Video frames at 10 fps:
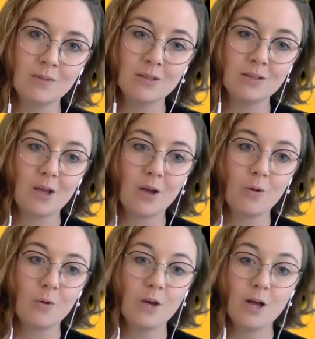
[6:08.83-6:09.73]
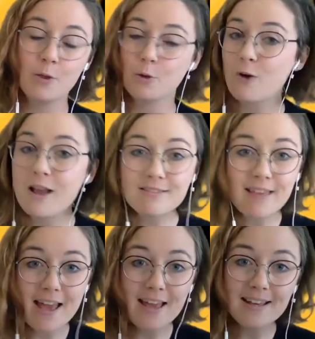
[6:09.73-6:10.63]
So the great
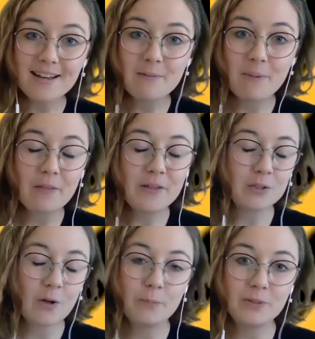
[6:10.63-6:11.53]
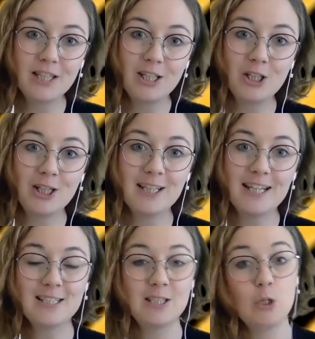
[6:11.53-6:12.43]
thing about this competition
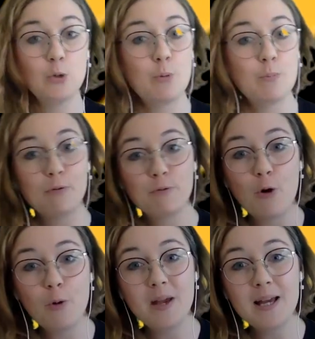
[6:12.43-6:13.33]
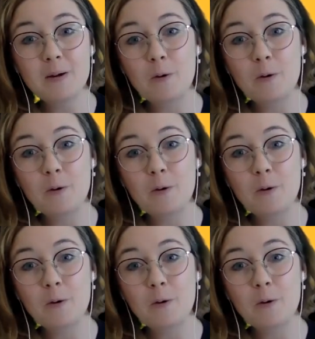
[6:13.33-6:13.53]
is that you can perform it